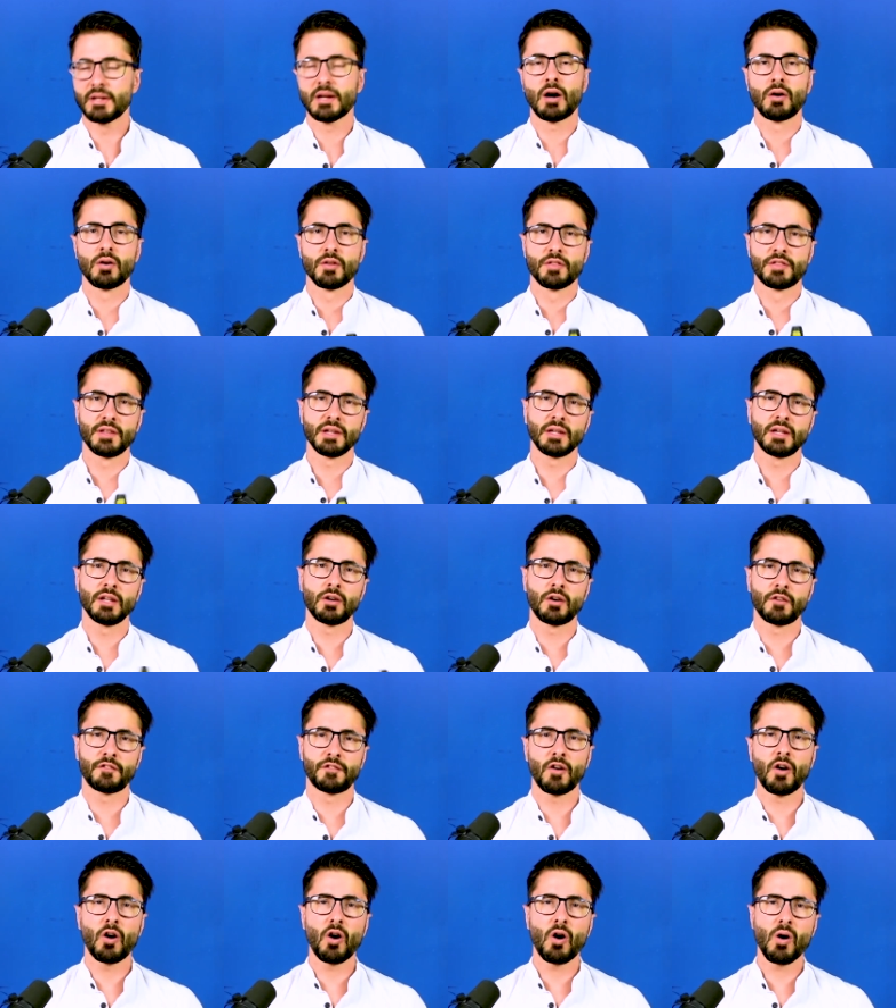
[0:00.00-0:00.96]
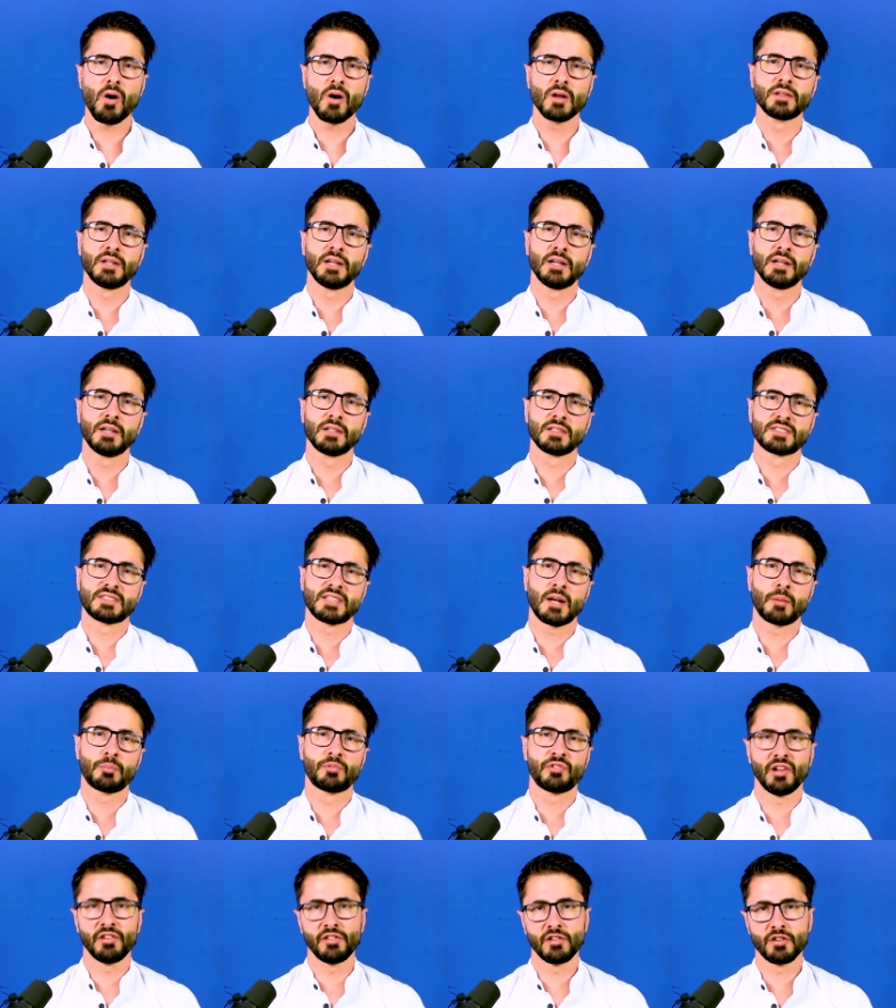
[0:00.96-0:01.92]
Now, thinking of other
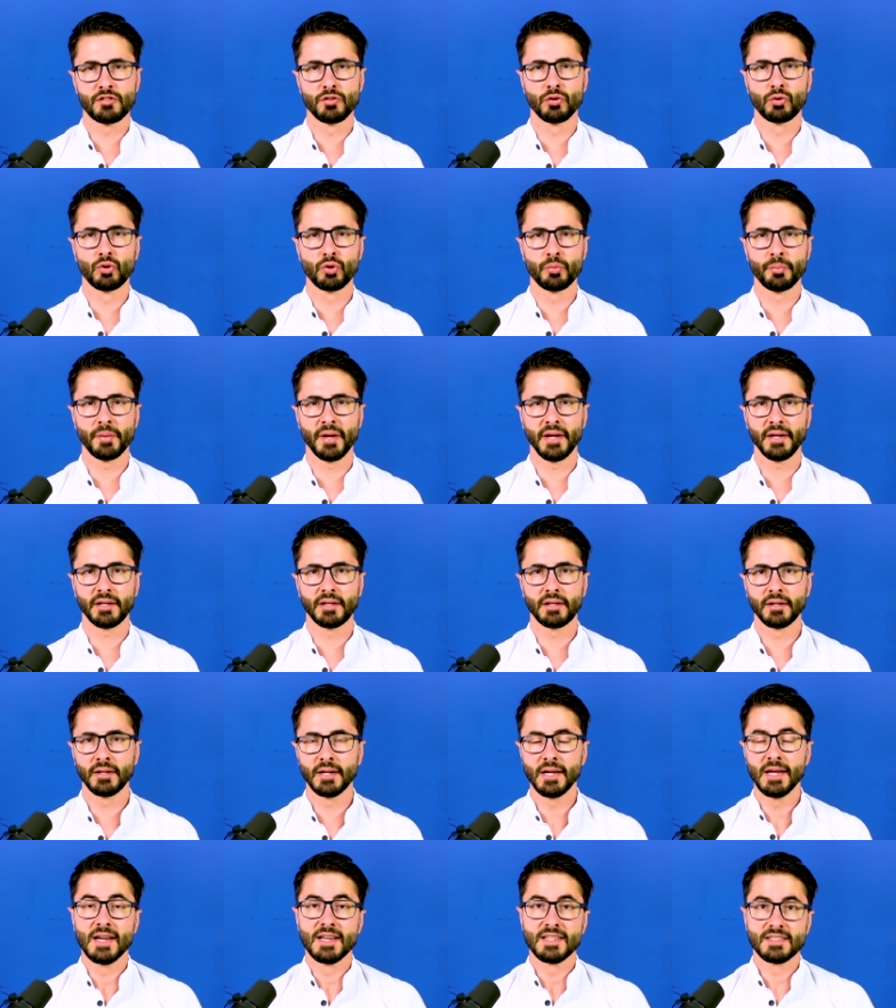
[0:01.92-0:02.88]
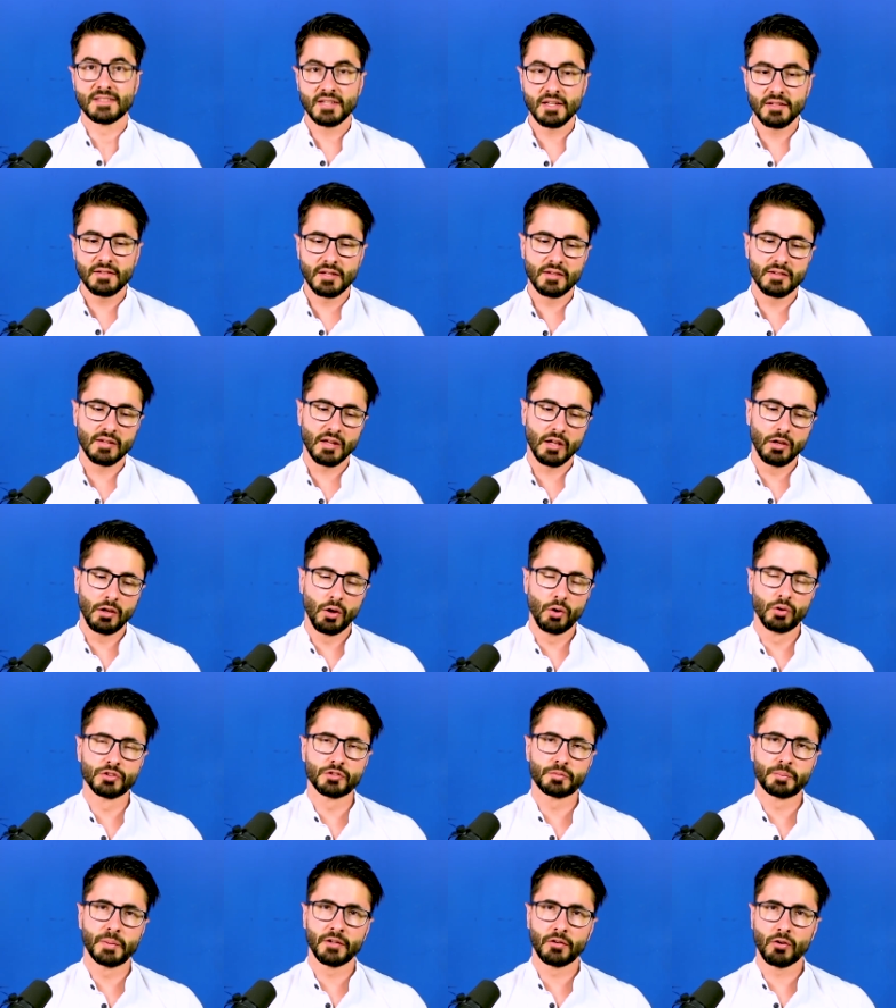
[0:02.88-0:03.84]
setup changes you could make. Since it's a
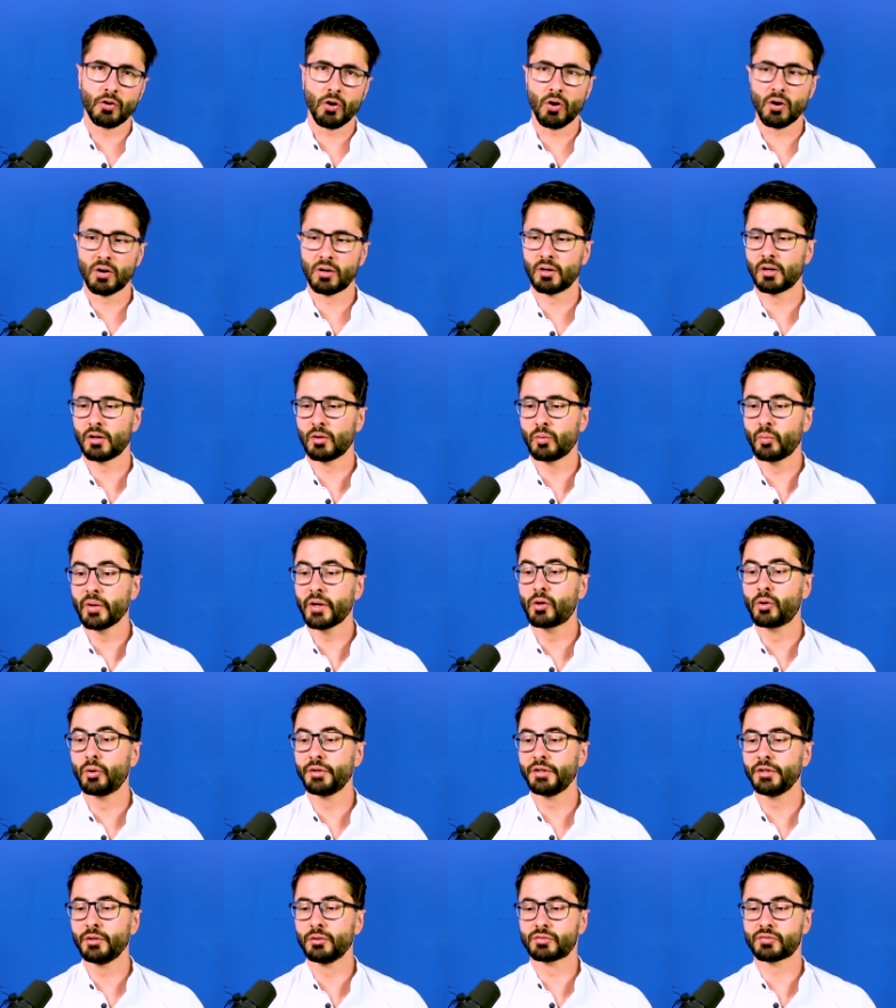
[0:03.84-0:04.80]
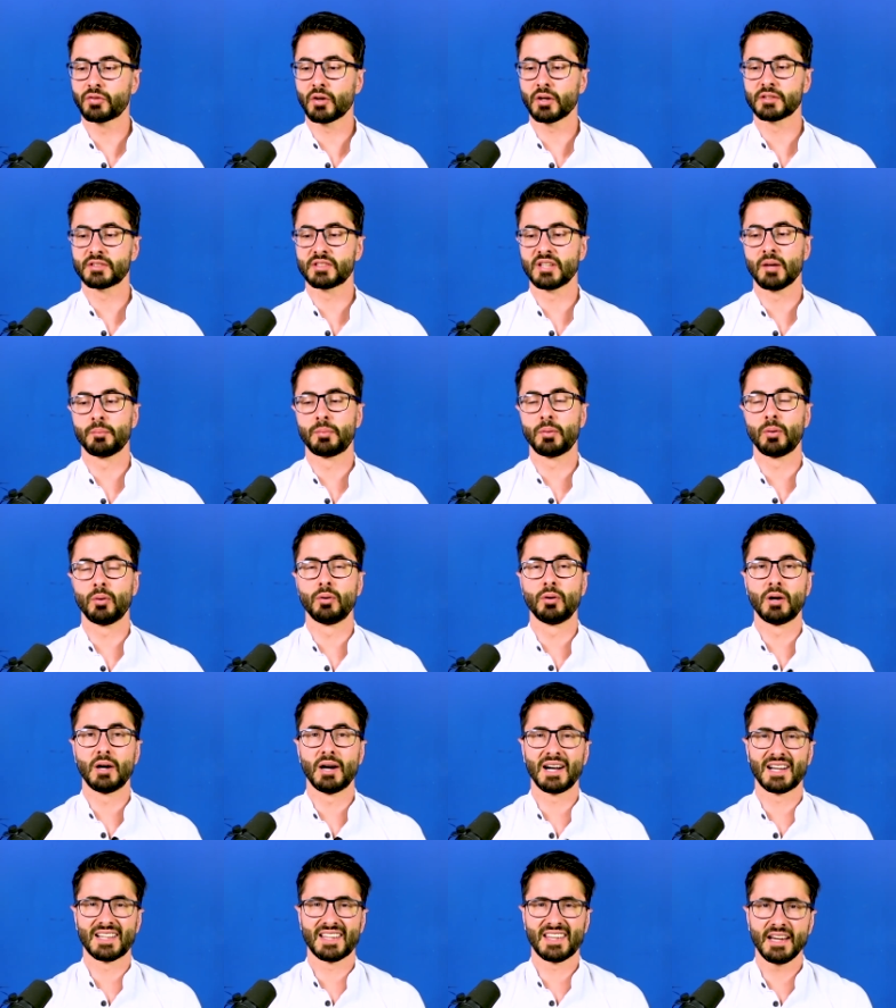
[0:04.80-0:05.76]
low speed corner, we could use, for example,
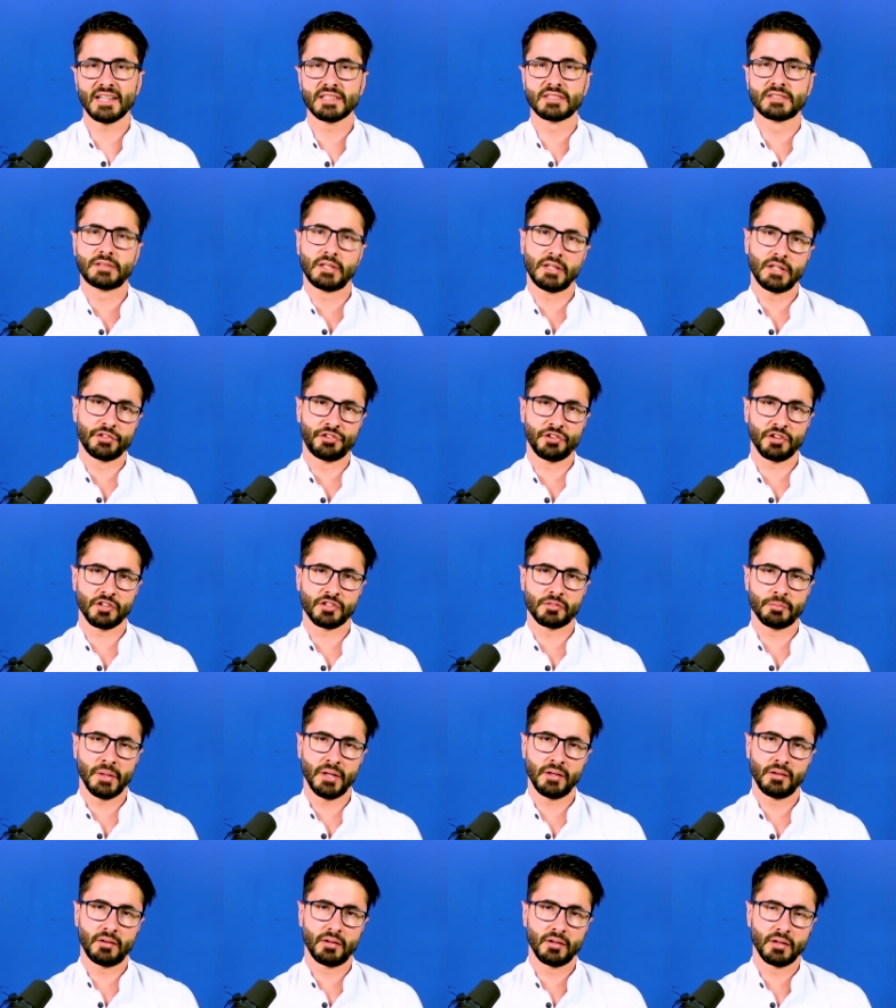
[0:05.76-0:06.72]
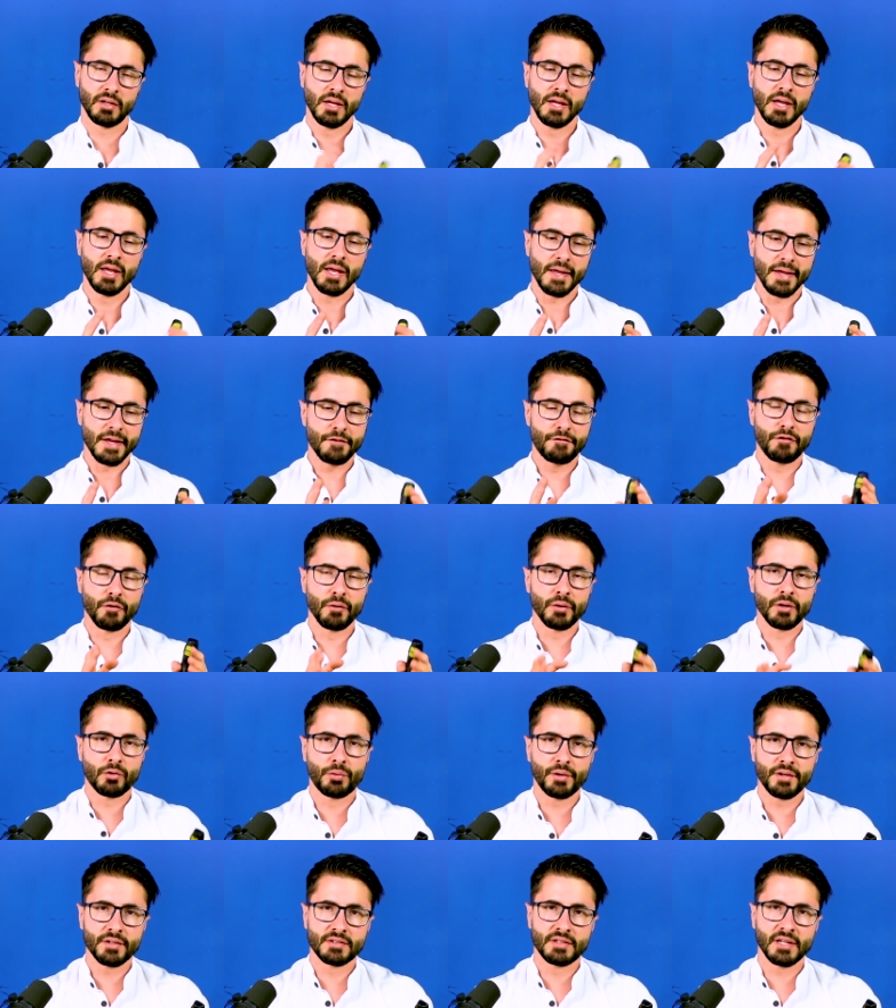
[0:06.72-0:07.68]
a caster adjustment. If you
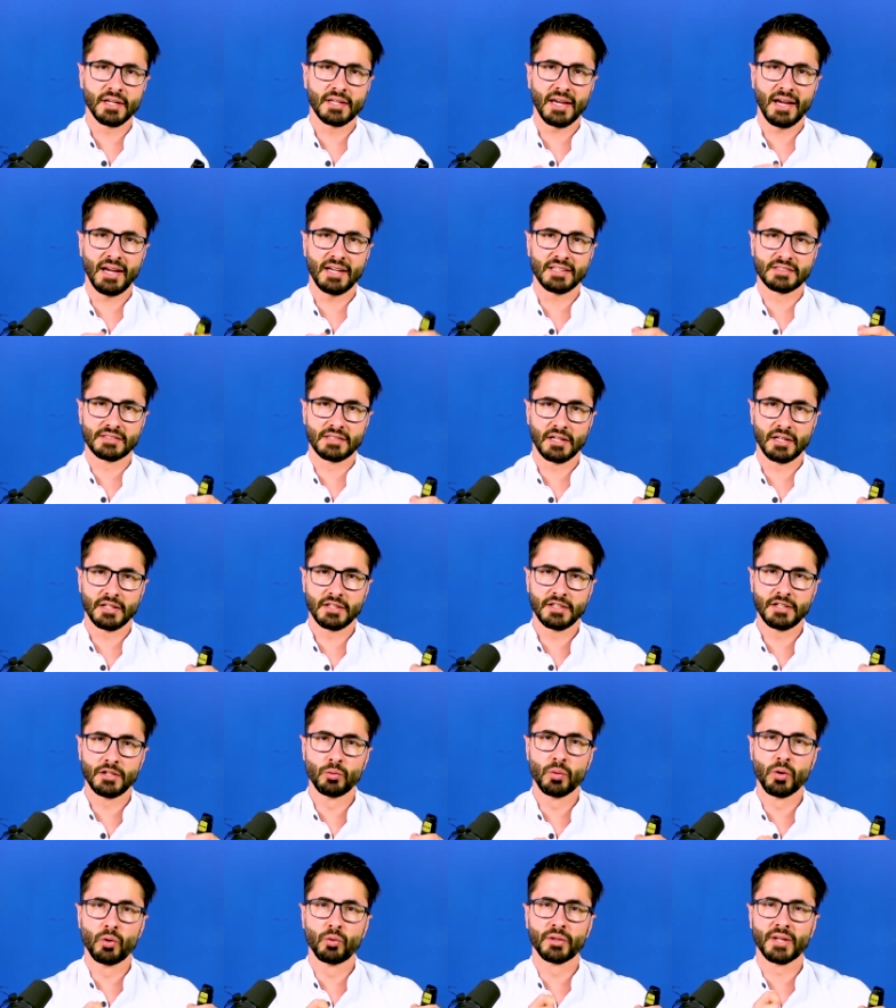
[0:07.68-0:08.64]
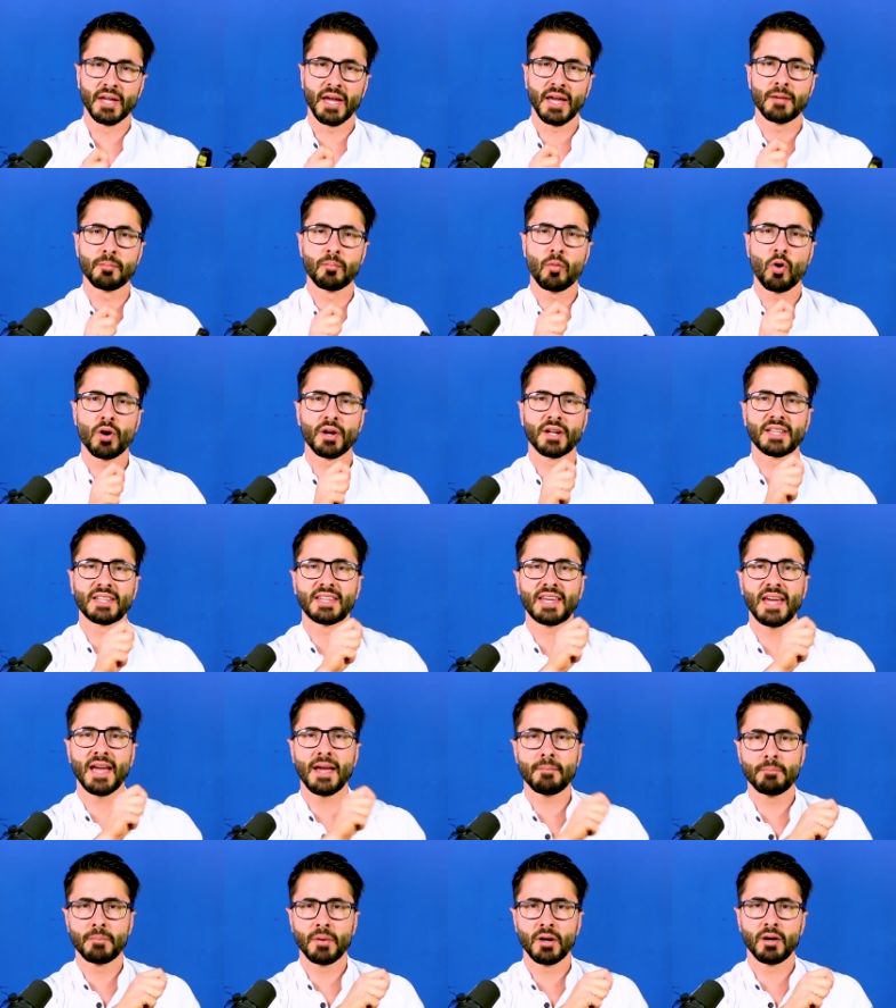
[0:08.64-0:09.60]
increase the caster, you will gain more
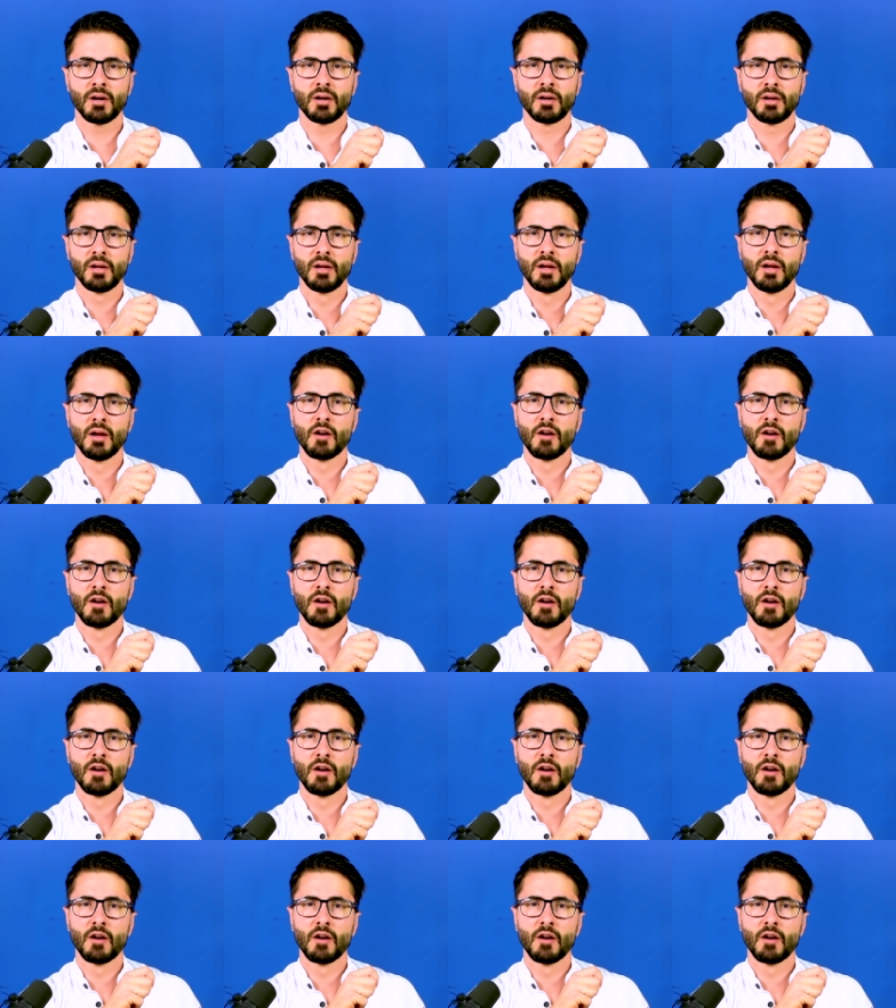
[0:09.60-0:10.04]
camber